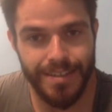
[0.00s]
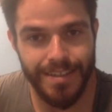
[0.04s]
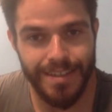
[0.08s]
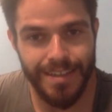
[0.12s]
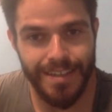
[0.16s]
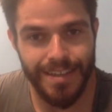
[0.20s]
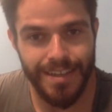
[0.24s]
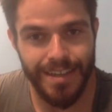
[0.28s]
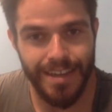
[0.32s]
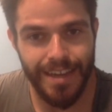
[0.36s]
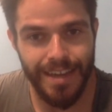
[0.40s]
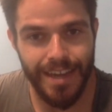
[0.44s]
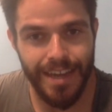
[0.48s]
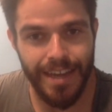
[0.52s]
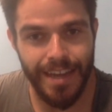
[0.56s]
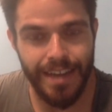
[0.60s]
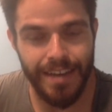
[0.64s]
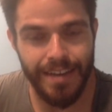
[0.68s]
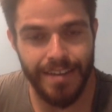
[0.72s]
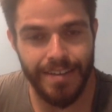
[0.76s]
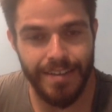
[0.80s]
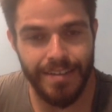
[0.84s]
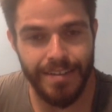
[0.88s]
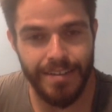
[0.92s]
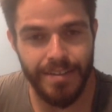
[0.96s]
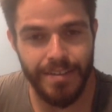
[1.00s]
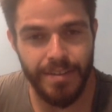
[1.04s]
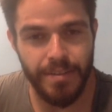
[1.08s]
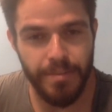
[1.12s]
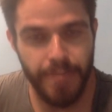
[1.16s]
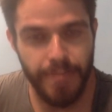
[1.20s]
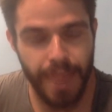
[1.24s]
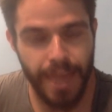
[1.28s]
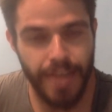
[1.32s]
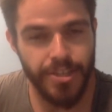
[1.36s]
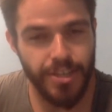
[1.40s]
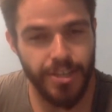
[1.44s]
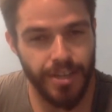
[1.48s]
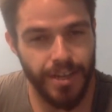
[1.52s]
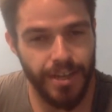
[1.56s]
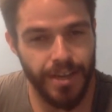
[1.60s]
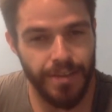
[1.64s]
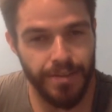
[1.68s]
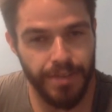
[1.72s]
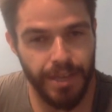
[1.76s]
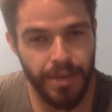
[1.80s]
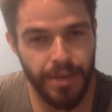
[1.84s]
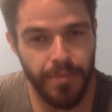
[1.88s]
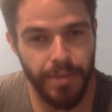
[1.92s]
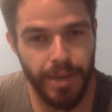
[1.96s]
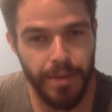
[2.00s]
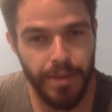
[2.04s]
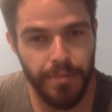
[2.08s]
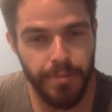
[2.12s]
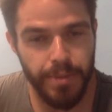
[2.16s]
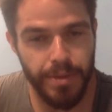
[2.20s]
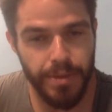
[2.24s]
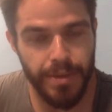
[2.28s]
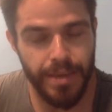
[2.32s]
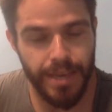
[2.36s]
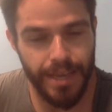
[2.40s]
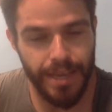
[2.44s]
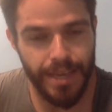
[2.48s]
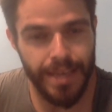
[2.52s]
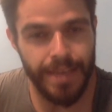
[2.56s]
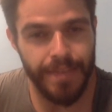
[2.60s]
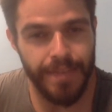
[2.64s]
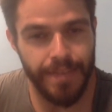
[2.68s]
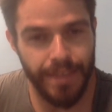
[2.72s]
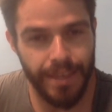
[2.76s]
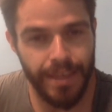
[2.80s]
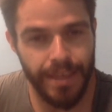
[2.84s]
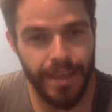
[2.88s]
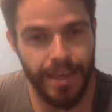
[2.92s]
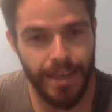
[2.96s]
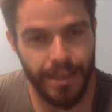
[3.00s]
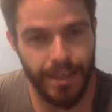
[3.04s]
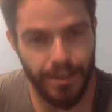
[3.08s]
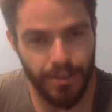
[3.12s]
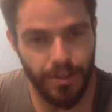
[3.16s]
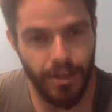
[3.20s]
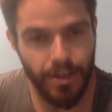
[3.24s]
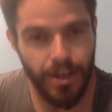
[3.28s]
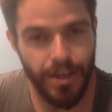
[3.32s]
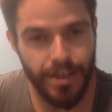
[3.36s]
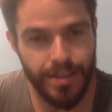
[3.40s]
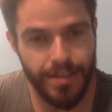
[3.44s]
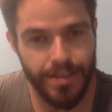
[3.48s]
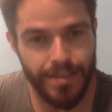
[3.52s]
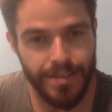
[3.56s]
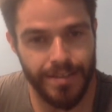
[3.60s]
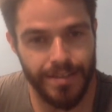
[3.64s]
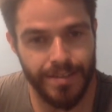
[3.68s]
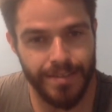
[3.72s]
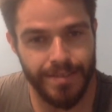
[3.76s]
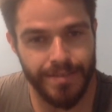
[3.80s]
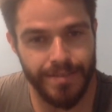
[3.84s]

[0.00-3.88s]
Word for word: Mm. And the magic, I think, might be in the getting lost.